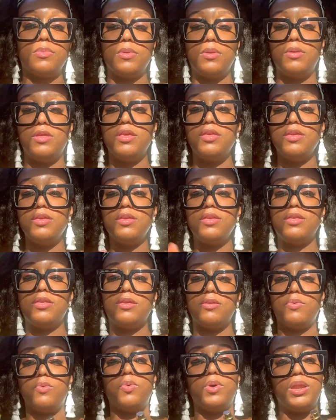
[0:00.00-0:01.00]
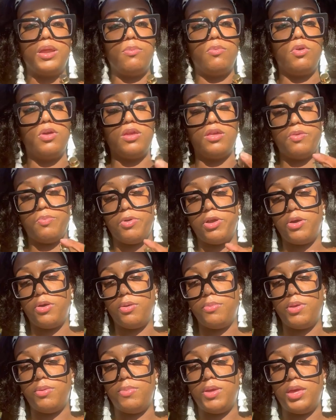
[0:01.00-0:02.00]
This is one I'm going to spray on
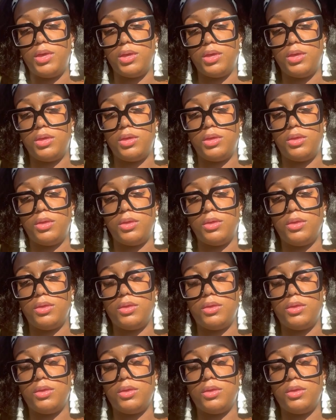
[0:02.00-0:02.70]
me because